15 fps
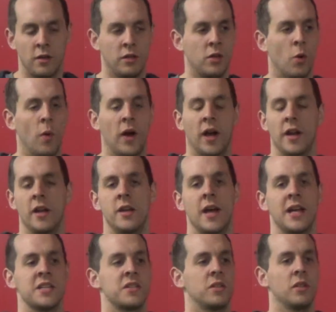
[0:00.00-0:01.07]
going on a
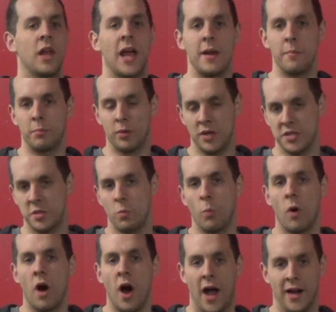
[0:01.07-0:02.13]
nice light brisk
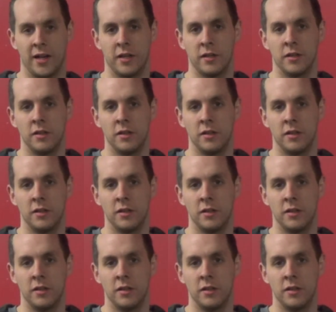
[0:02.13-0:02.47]
walk.